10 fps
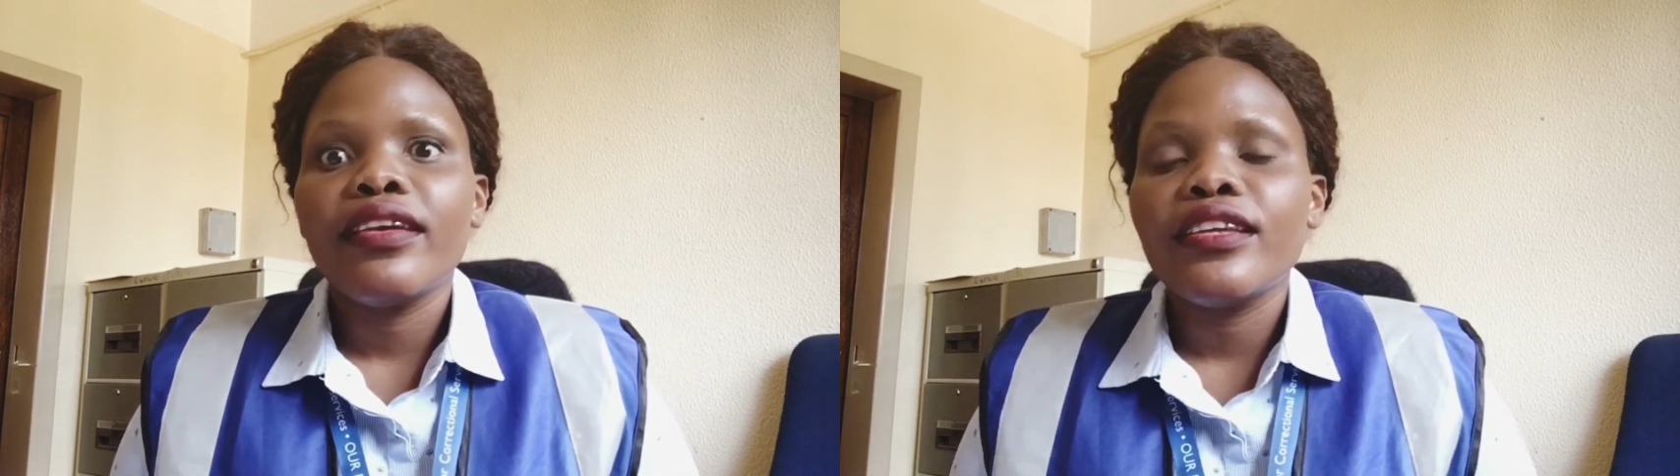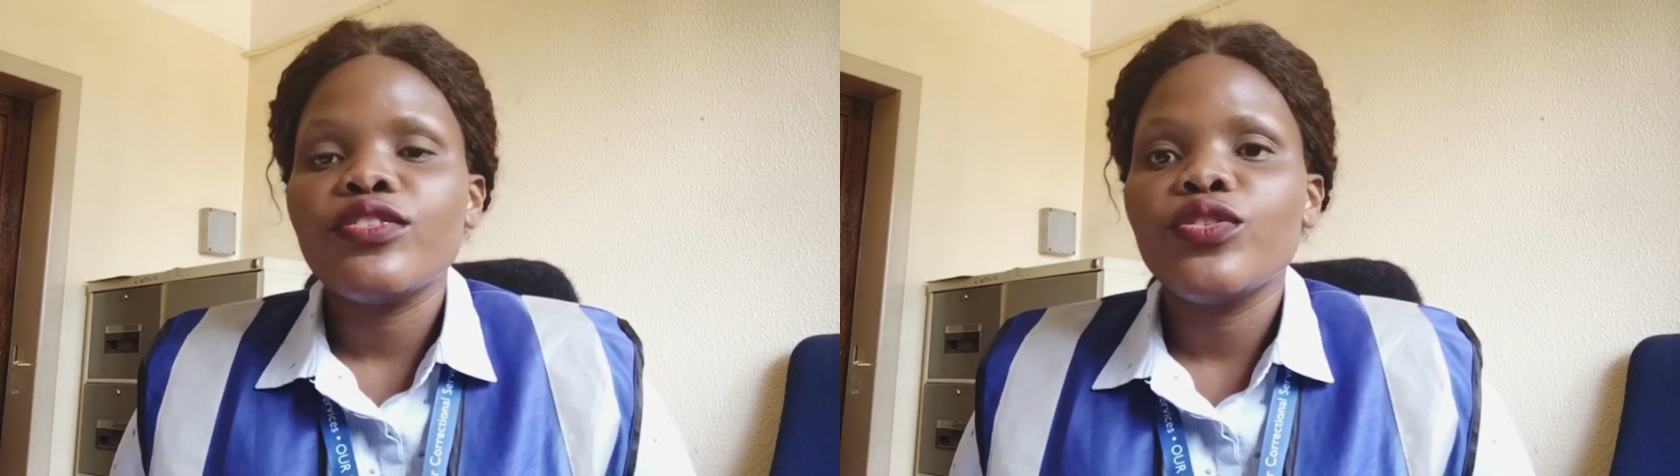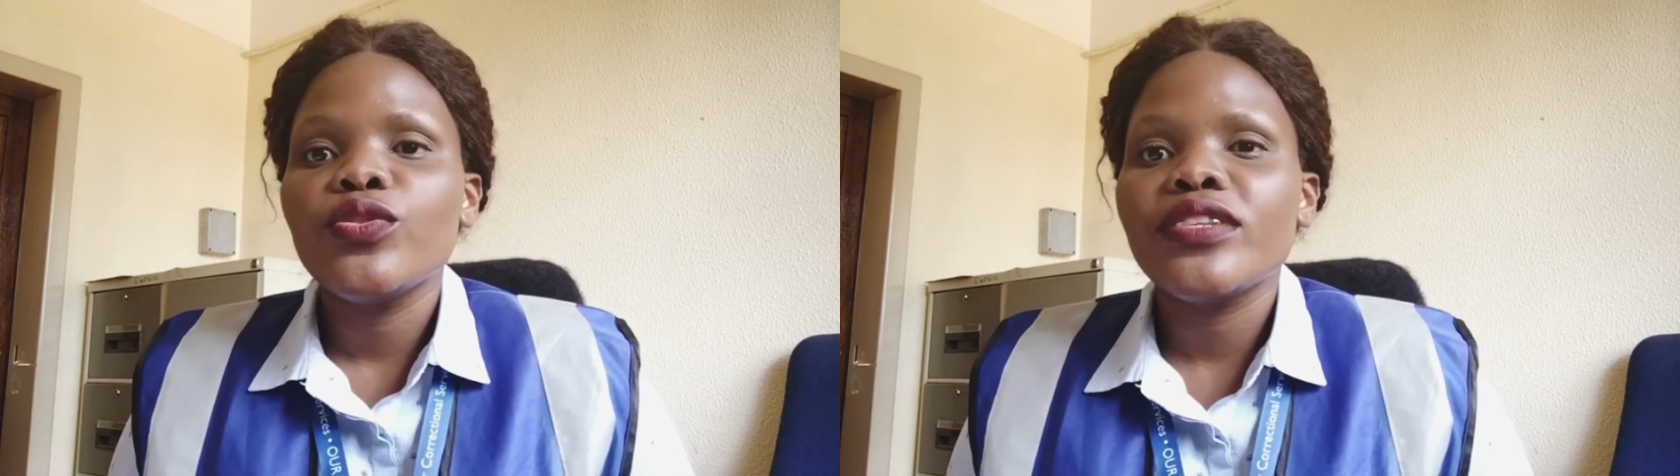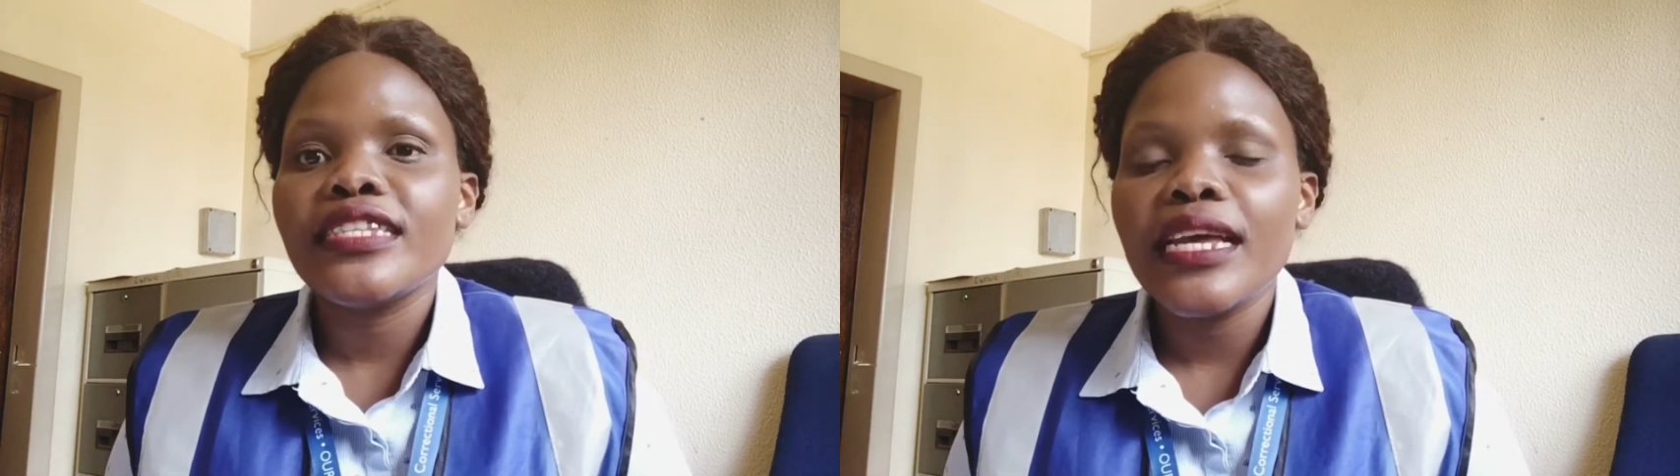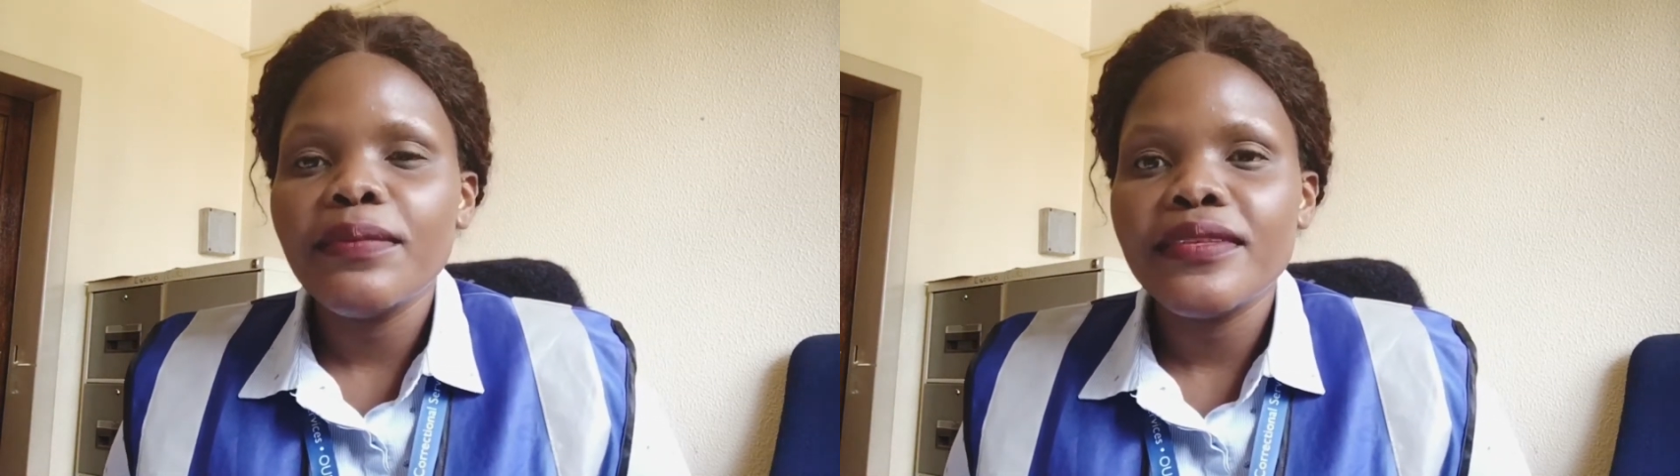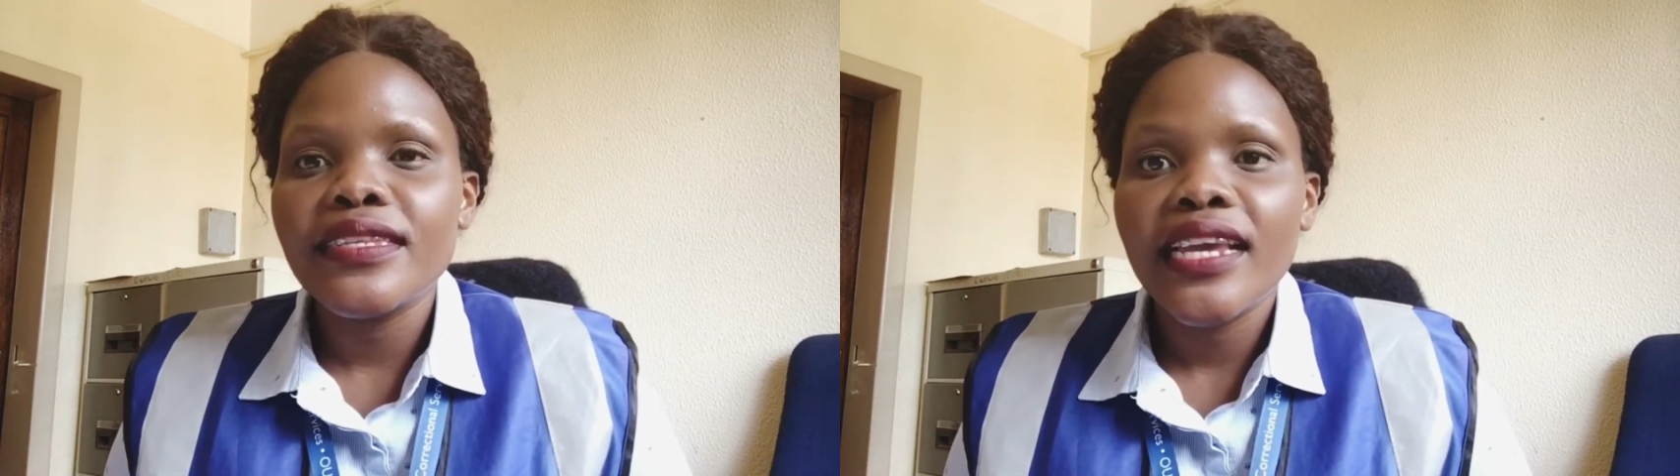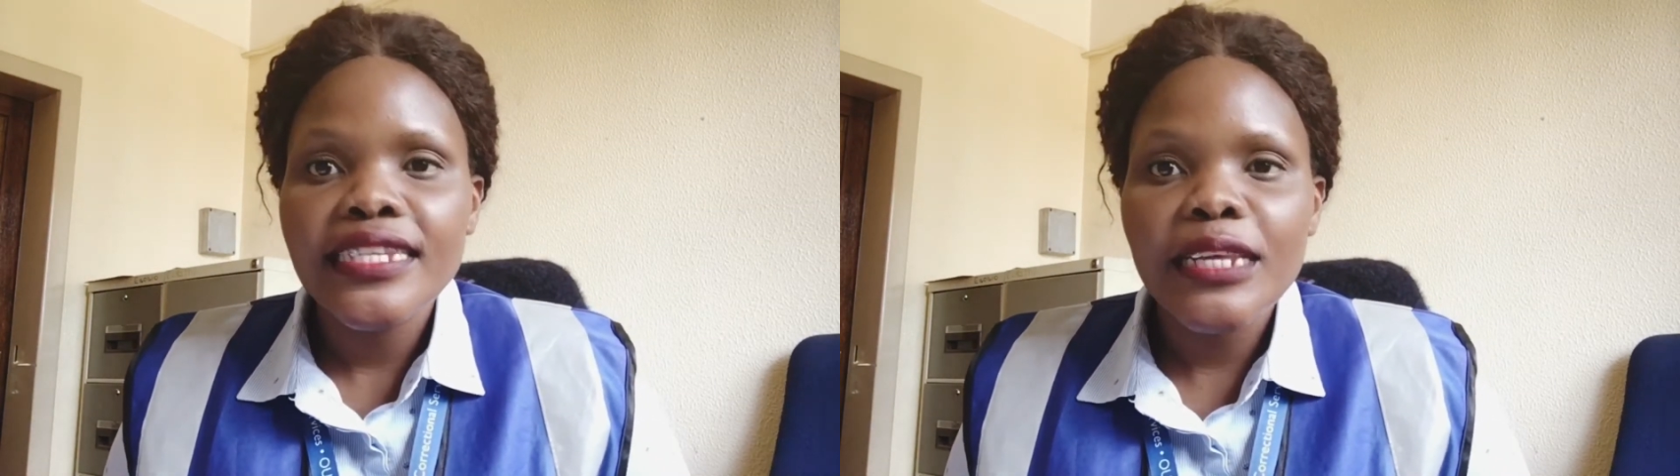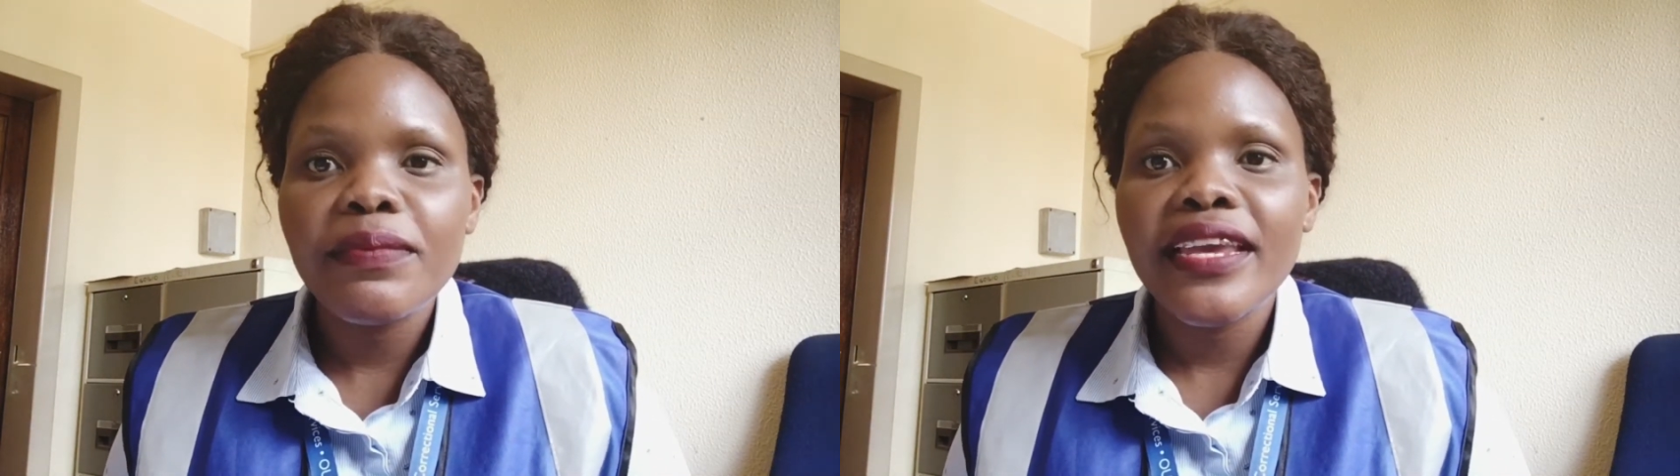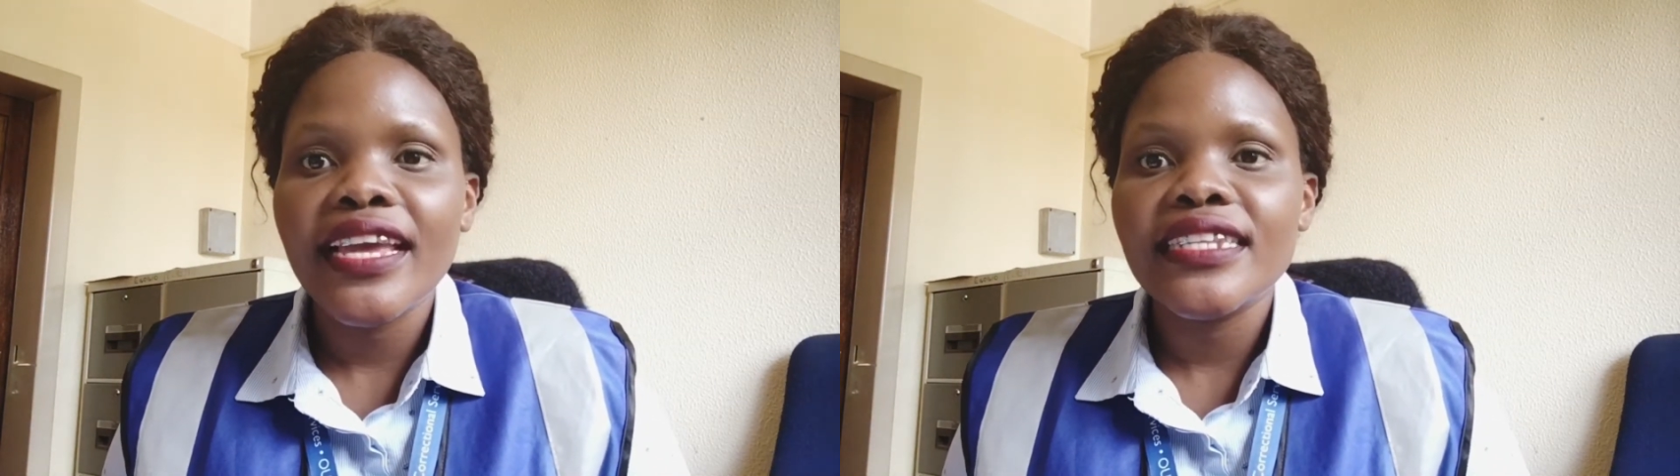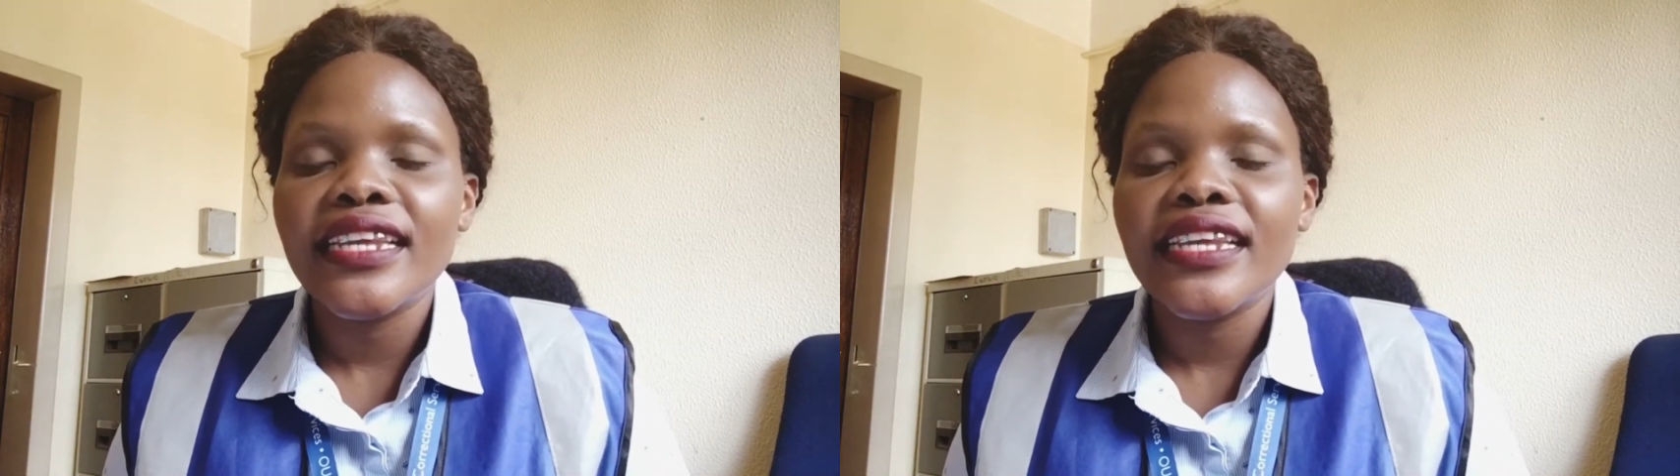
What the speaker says: as you know, SAPS, SAPS